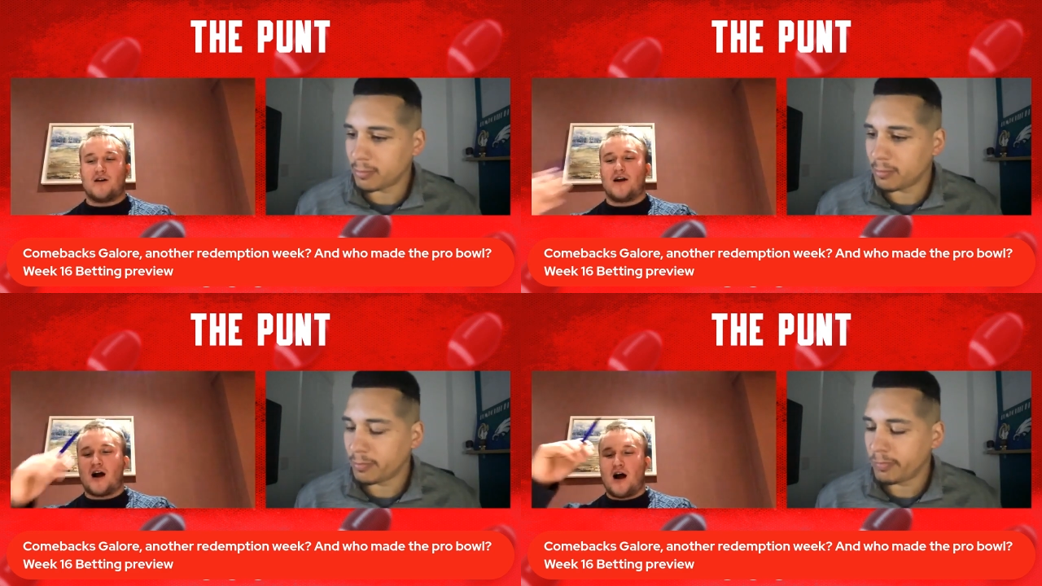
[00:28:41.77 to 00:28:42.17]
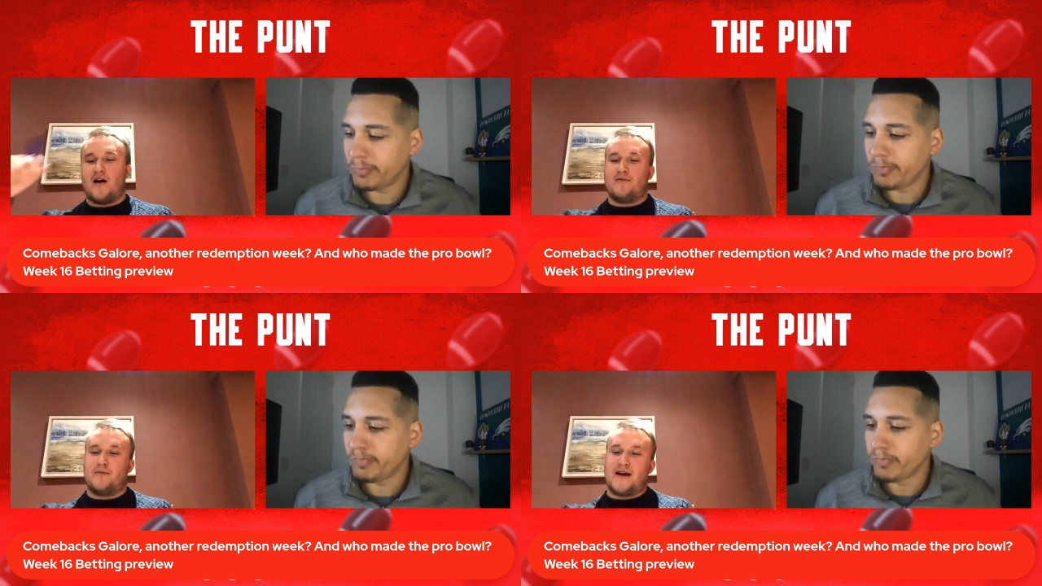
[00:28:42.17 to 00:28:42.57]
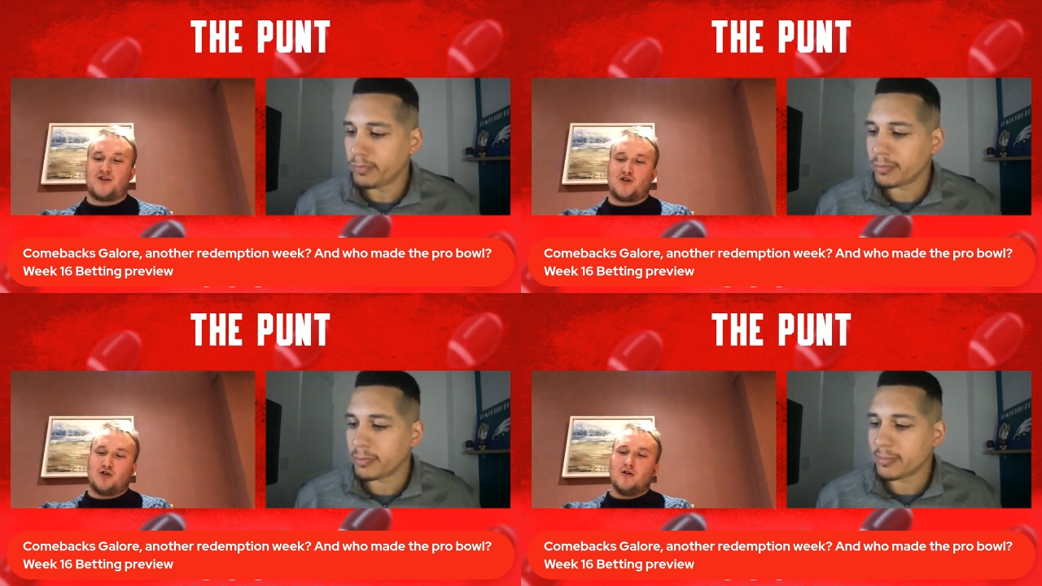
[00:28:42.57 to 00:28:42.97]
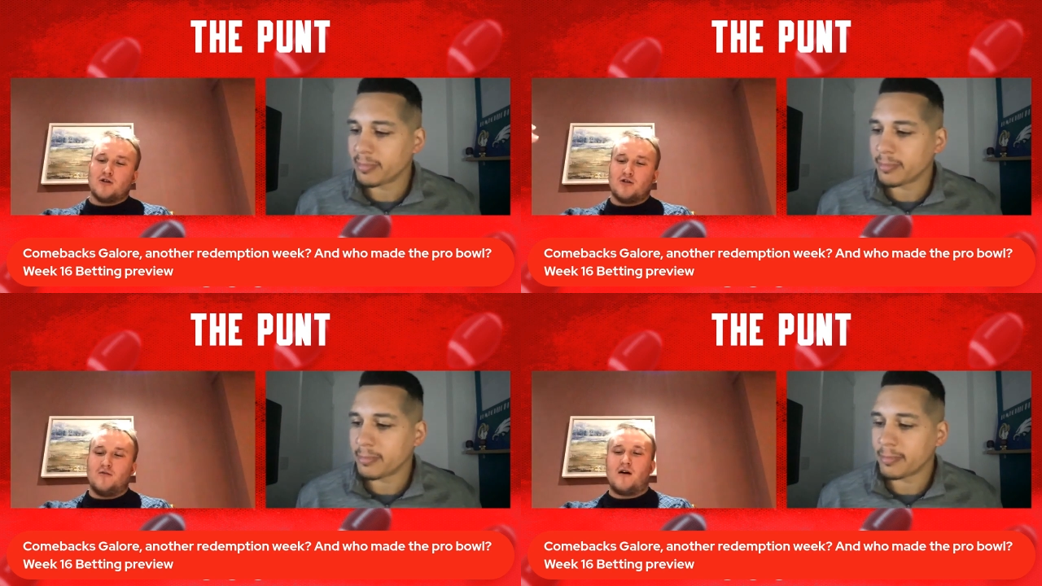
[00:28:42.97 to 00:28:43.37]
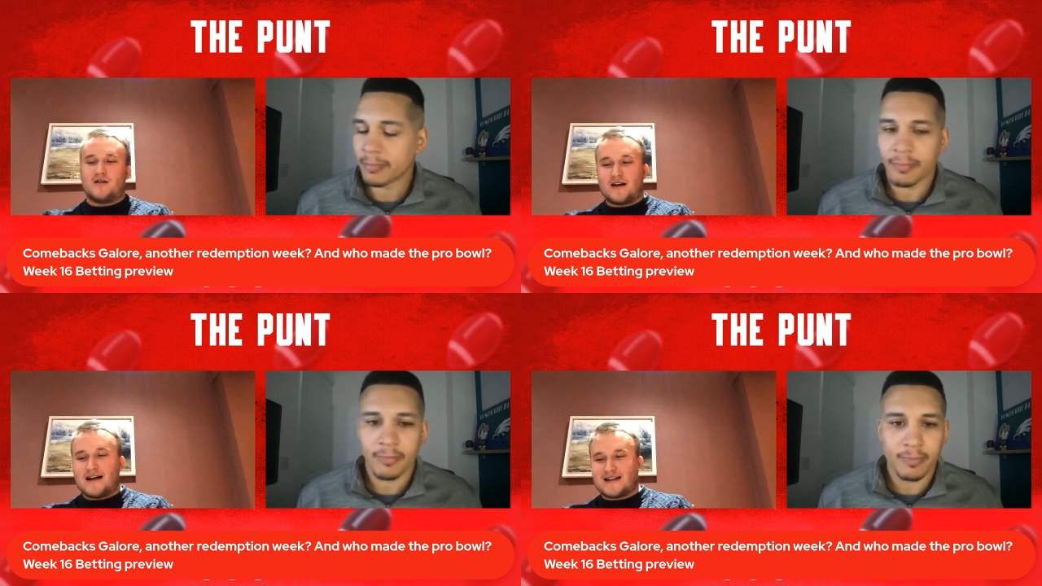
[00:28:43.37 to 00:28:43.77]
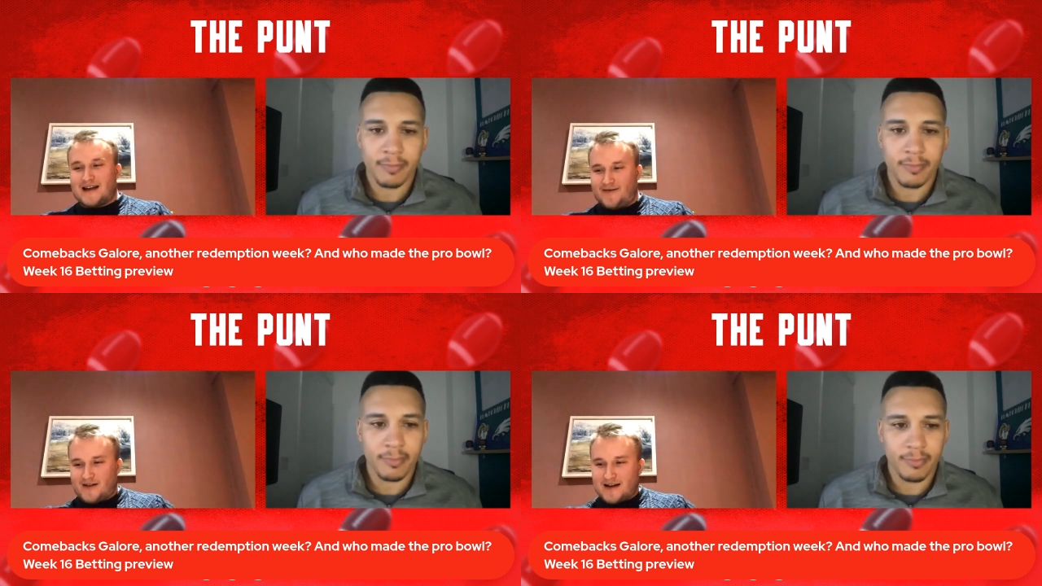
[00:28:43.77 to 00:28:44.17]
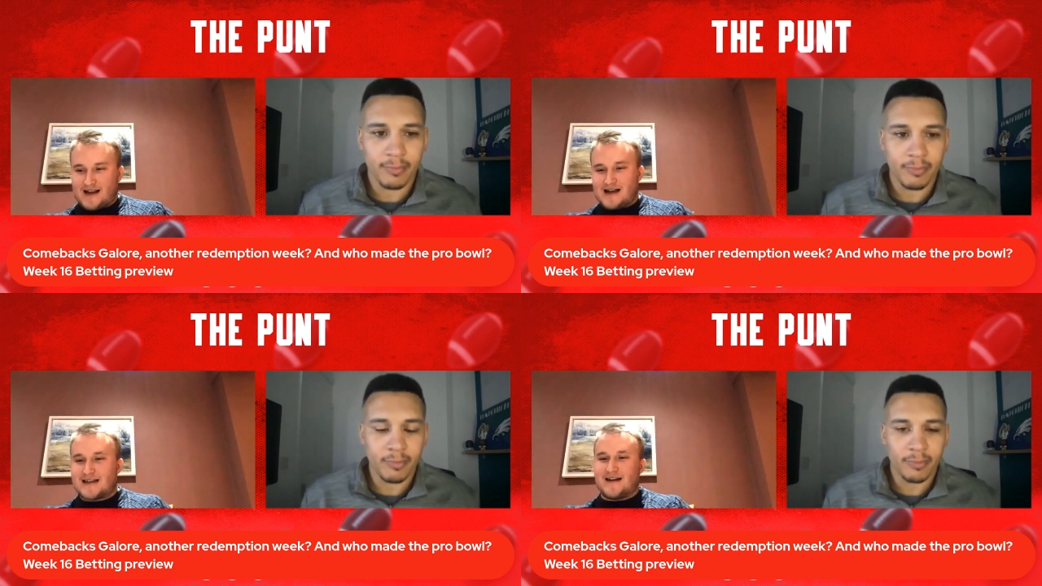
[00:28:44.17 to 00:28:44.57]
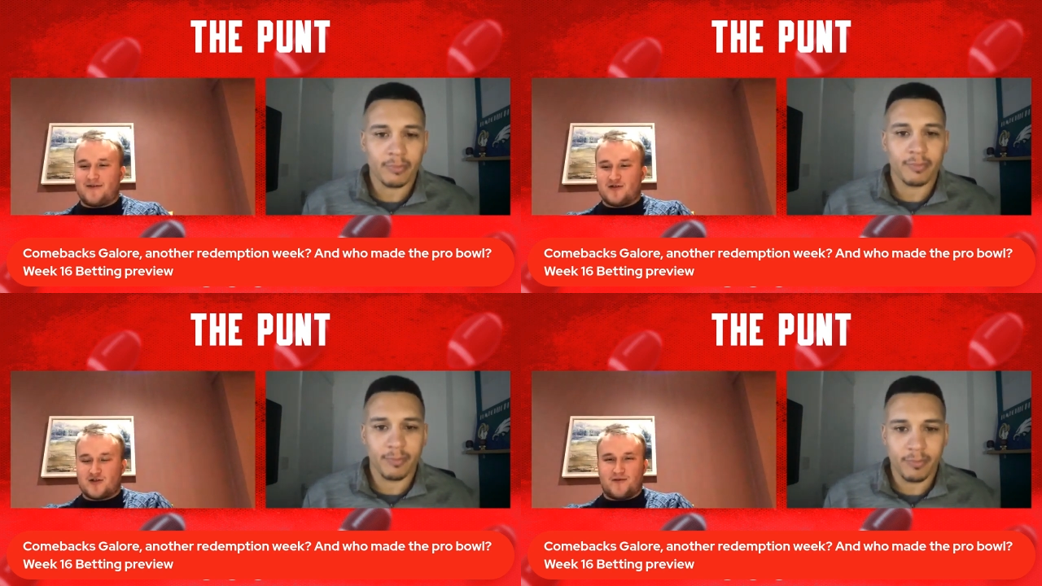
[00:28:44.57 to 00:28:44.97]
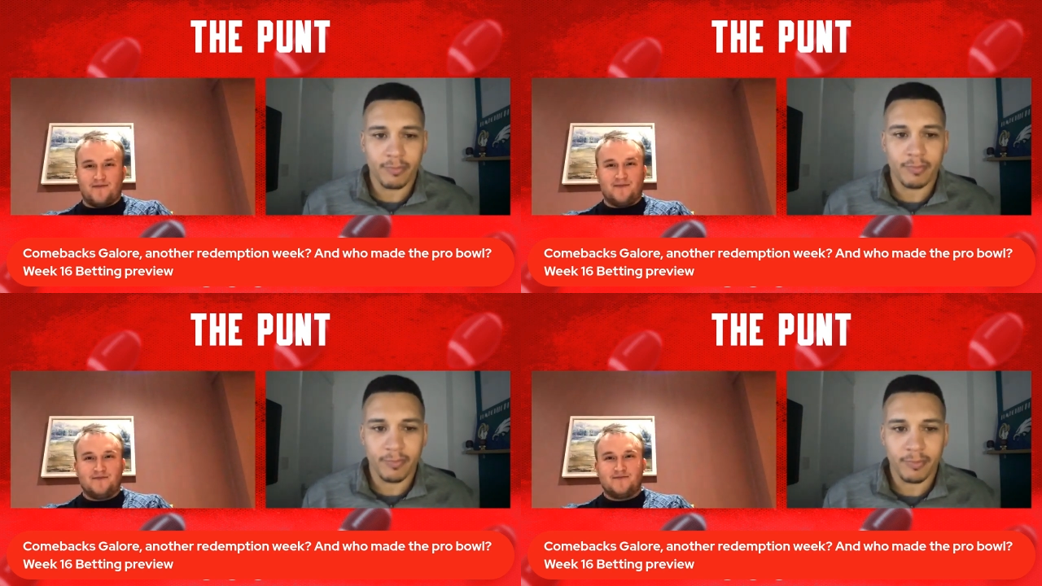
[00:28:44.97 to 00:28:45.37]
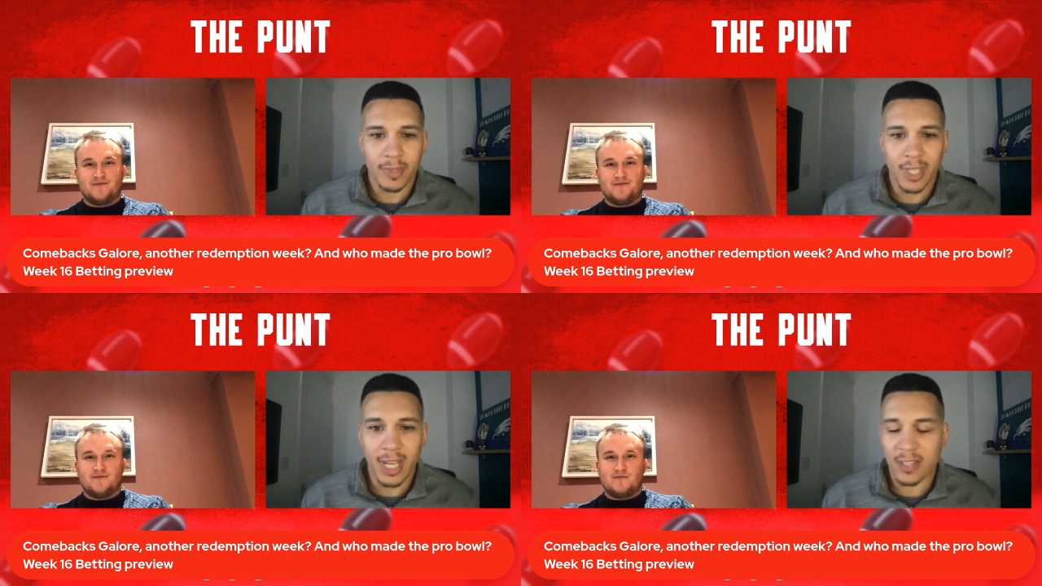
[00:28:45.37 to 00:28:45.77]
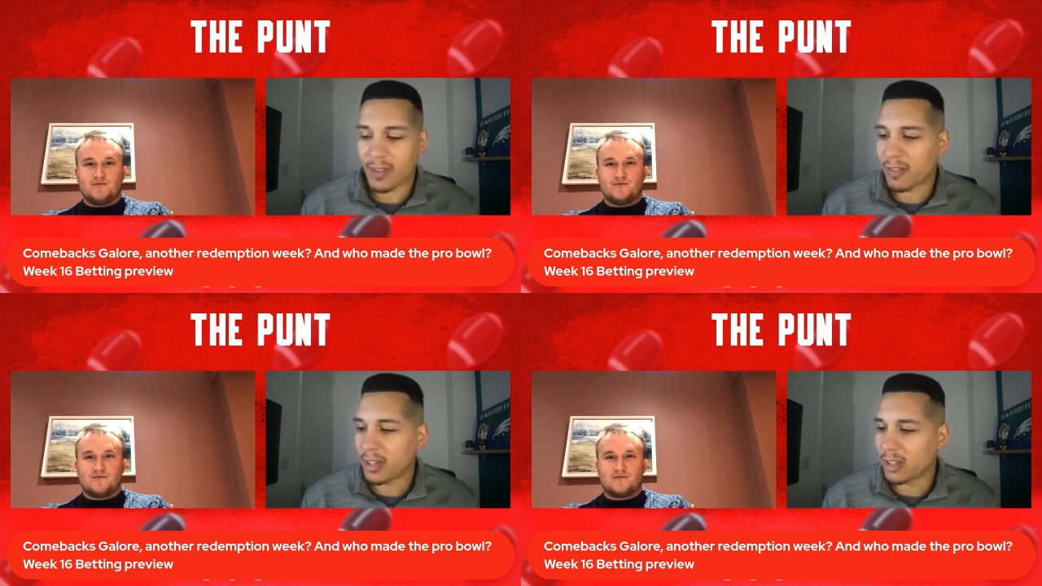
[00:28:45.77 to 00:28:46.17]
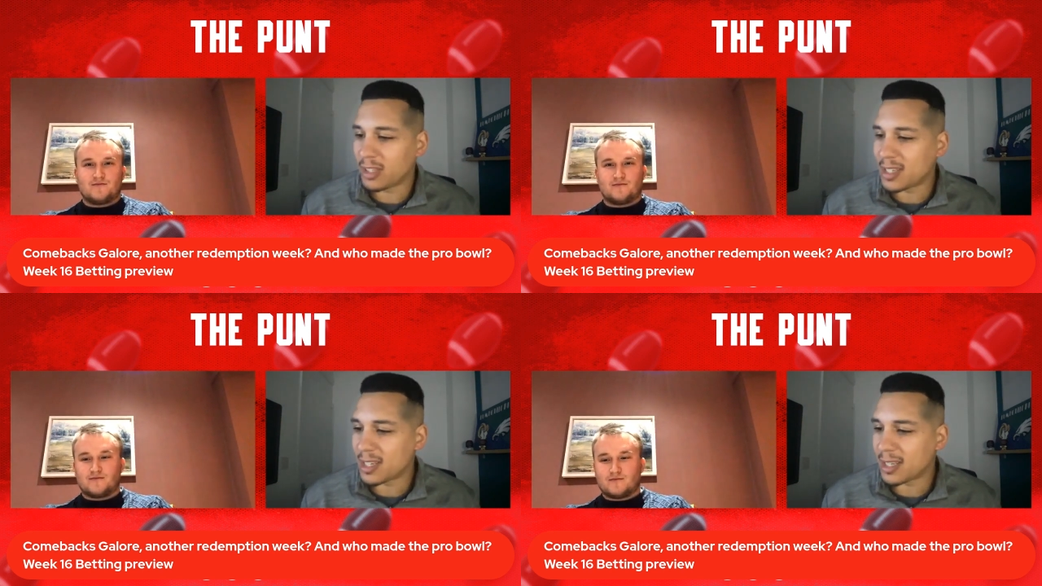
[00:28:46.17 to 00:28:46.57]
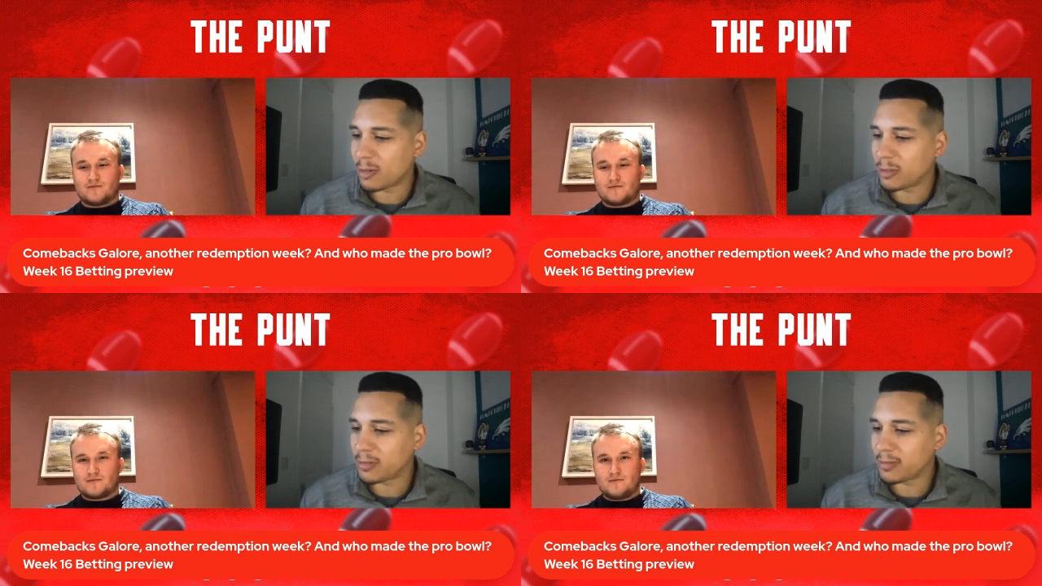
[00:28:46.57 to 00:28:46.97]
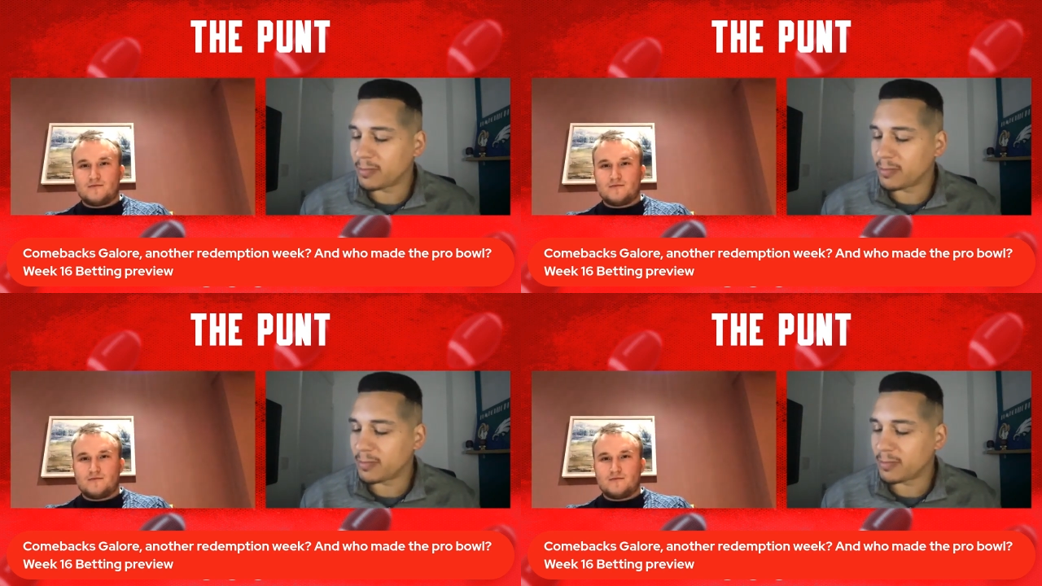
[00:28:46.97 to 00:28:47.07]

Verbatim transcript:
Speaker 1: and a half, Bish. Come on, let's give it, let's give us some.
Speaker 2: That's very low. That's very low.